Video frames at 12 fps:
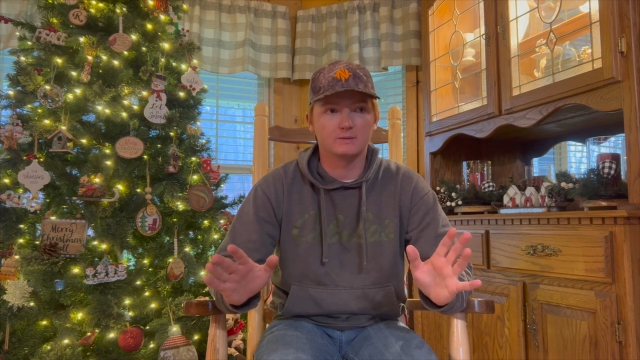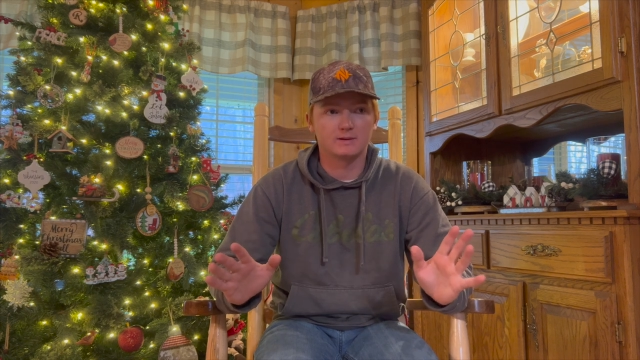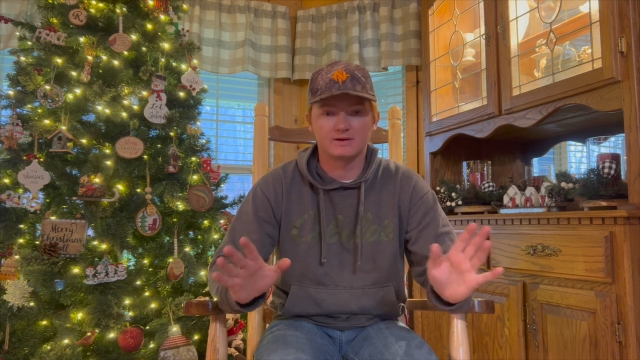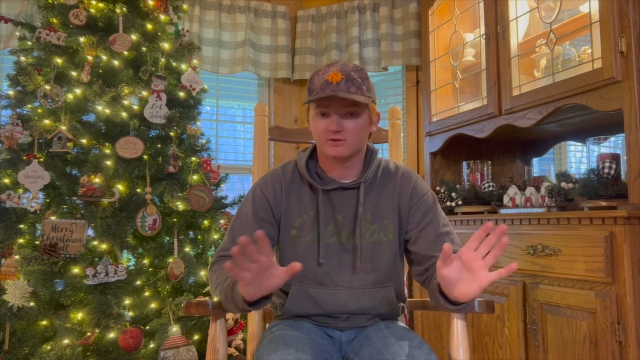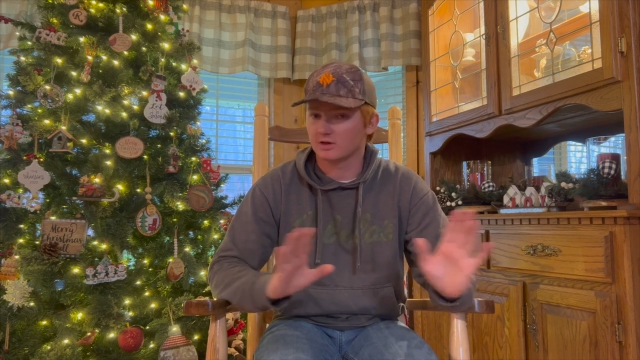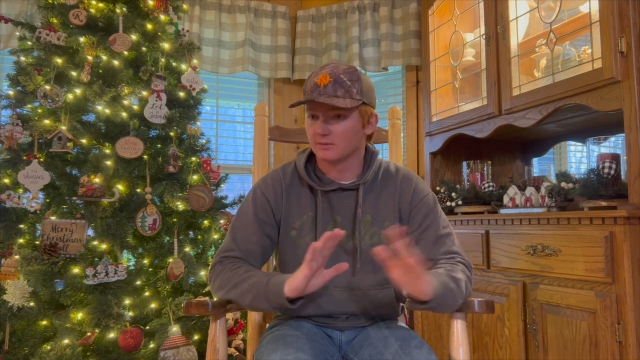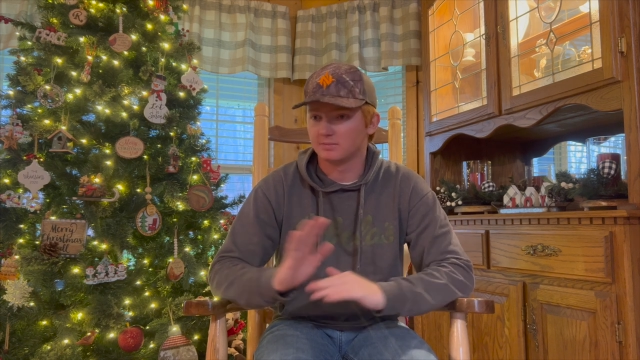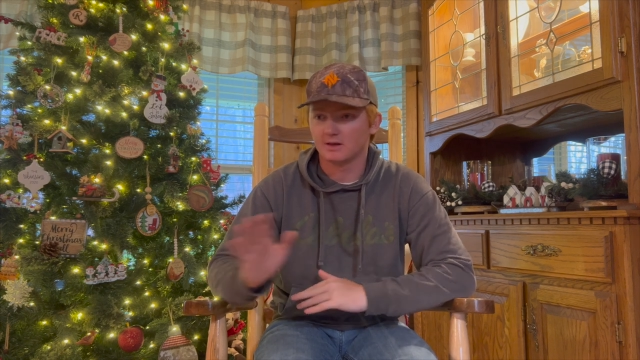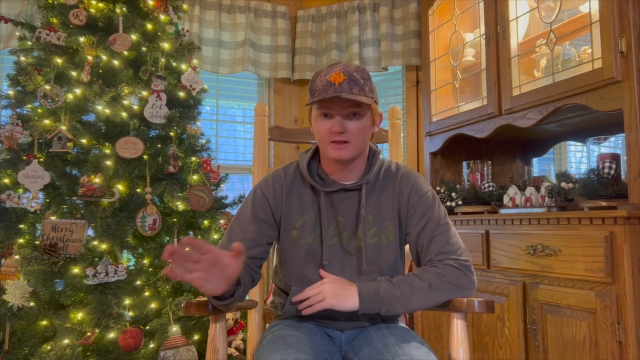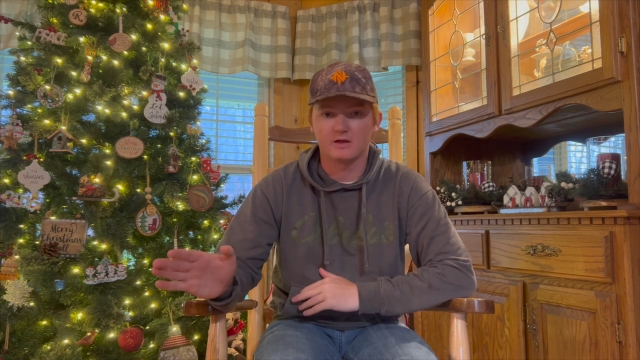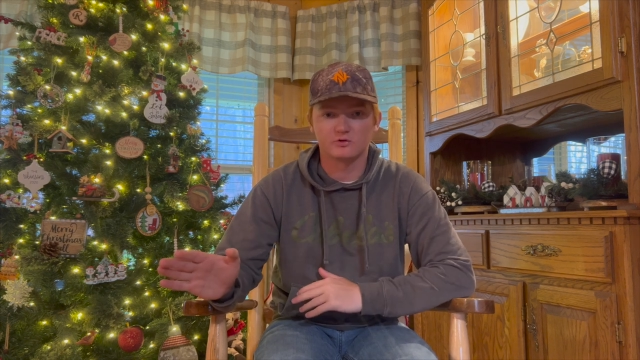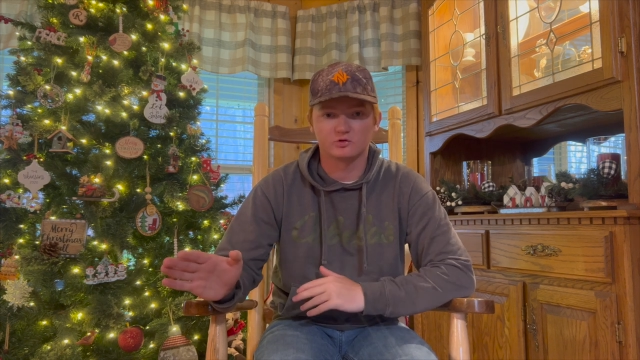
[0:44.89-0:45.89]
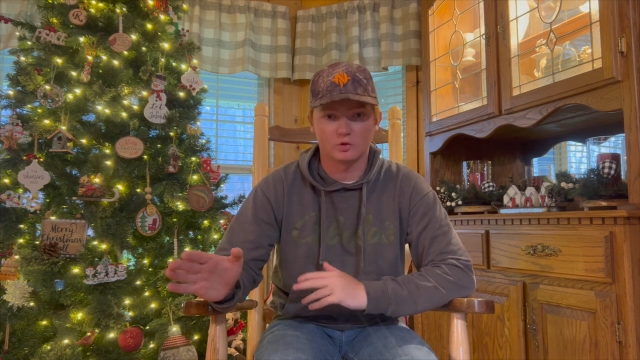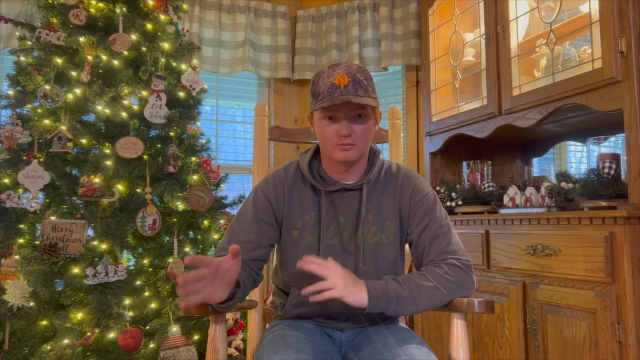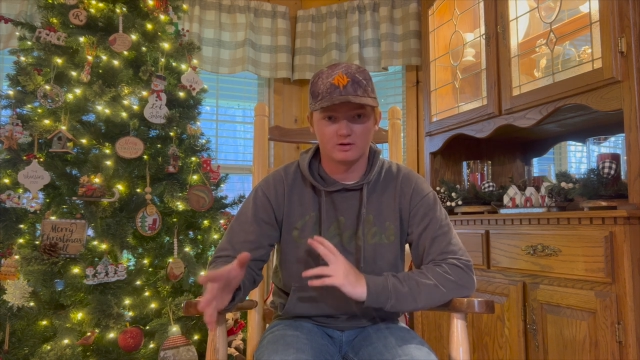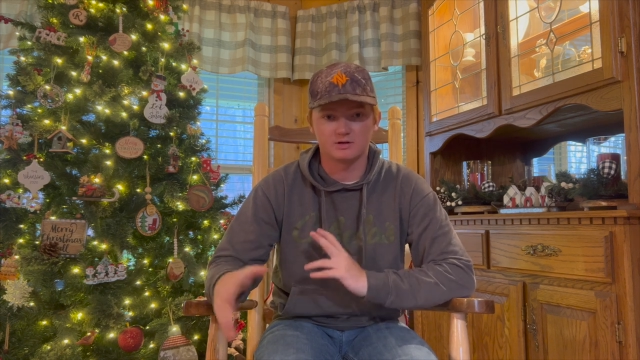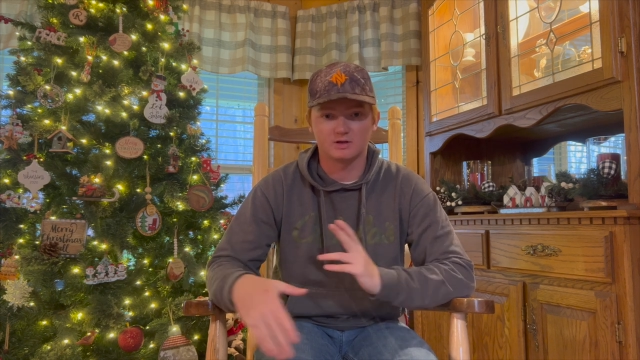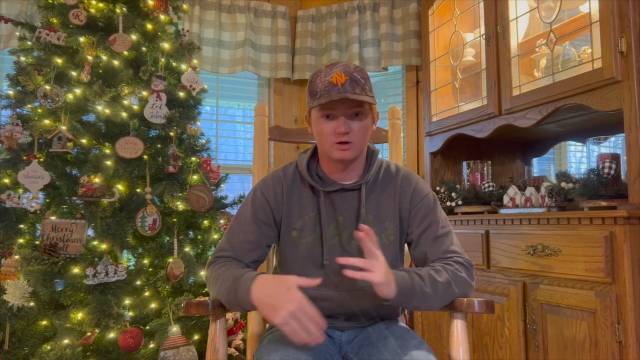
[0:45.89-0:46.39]
but that's a completely other story.
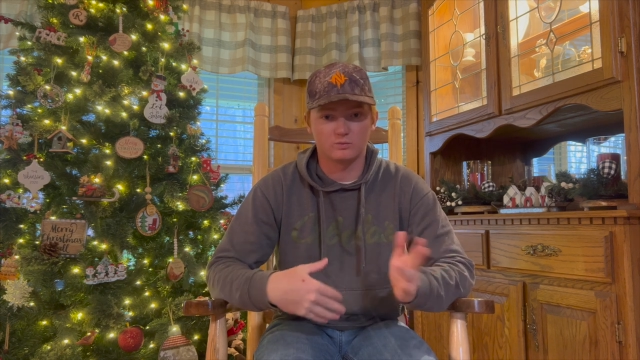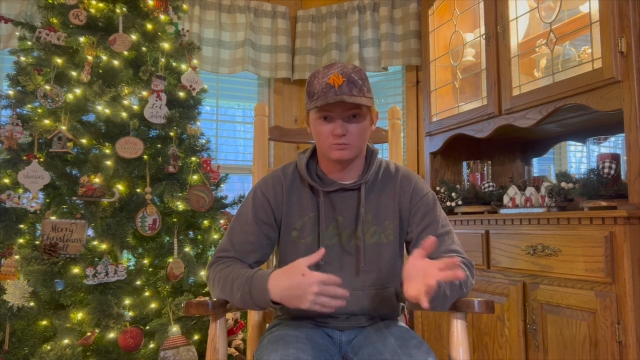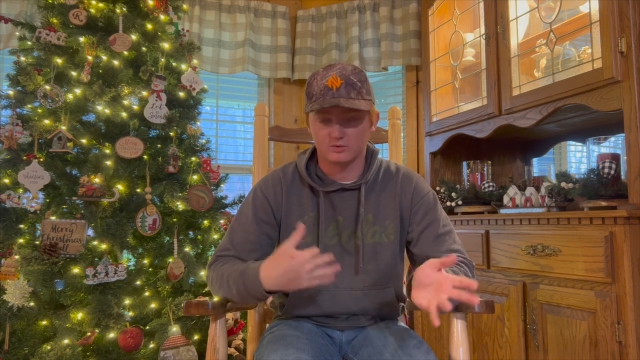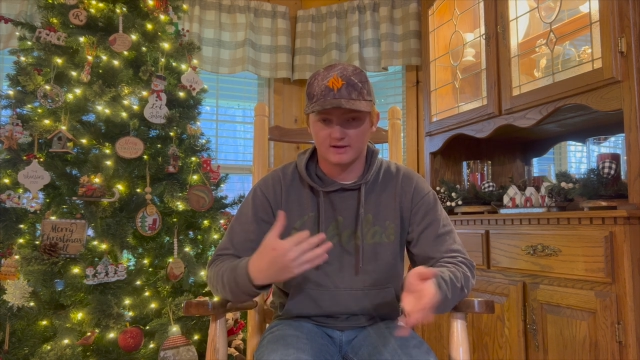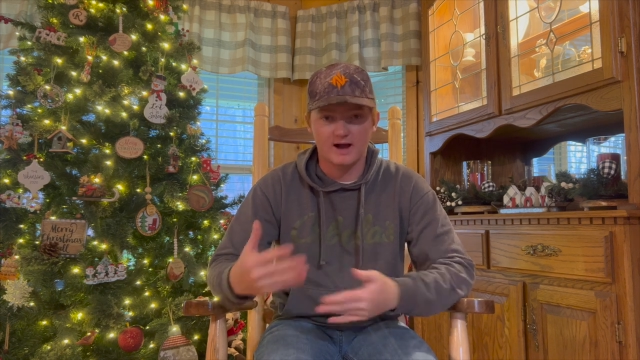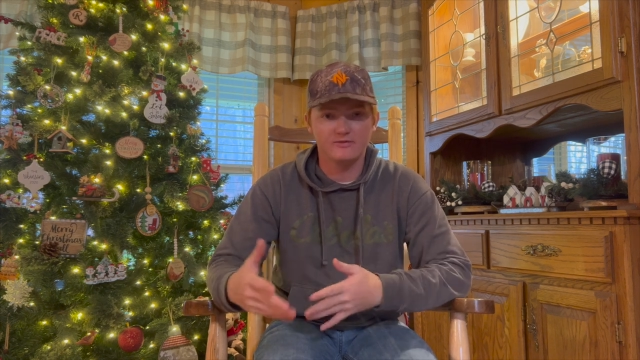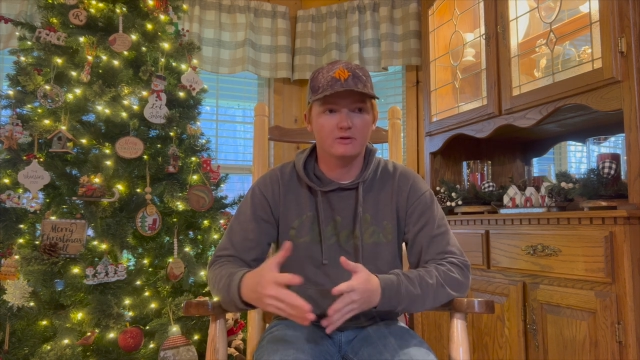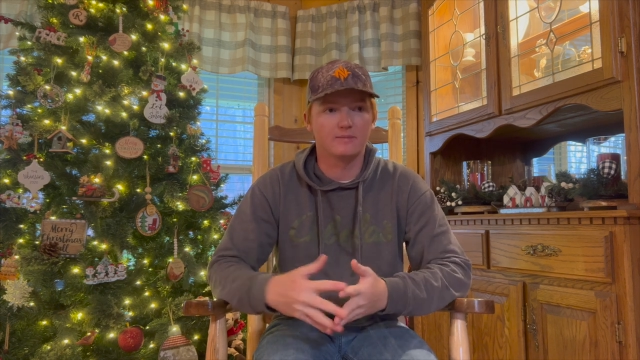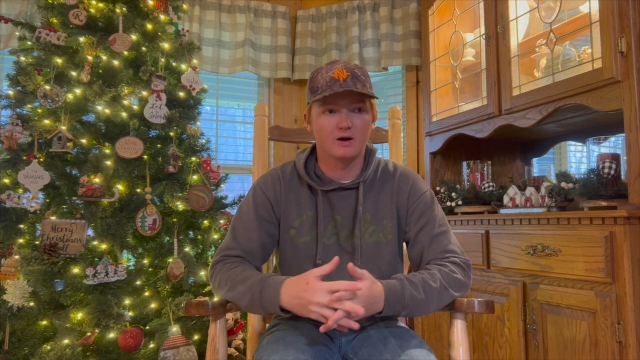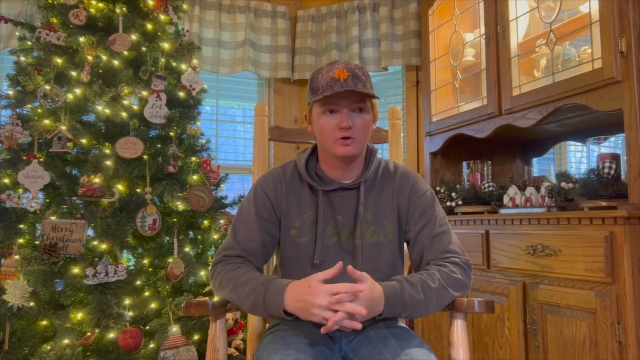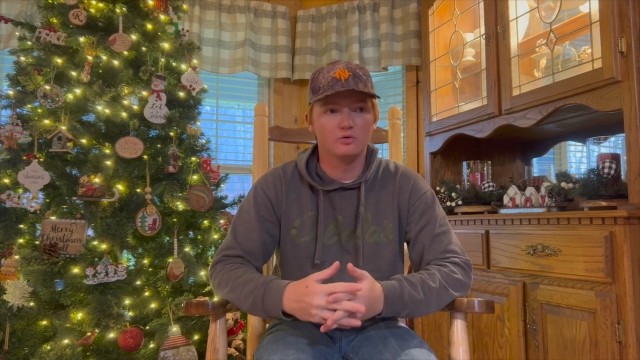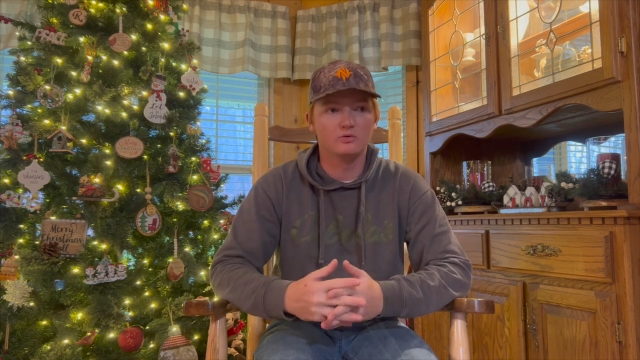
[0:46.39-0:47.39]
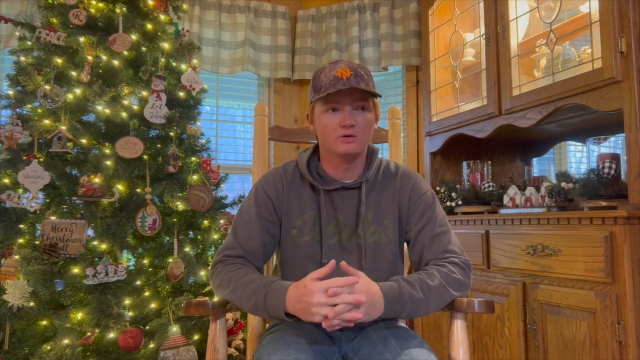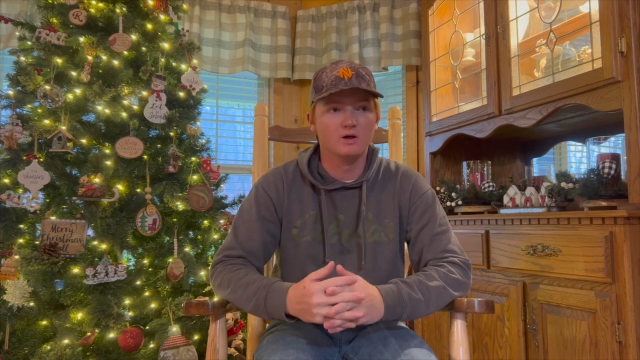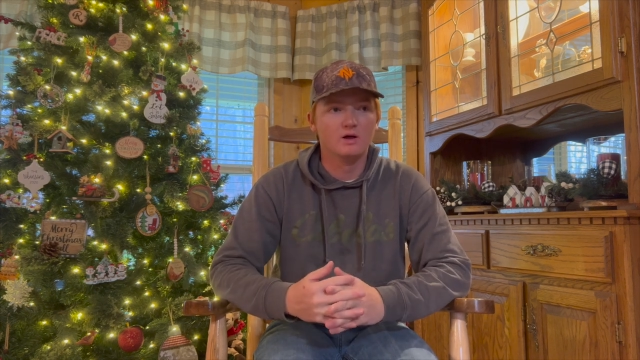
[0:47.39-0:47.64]
But, you know, got the boat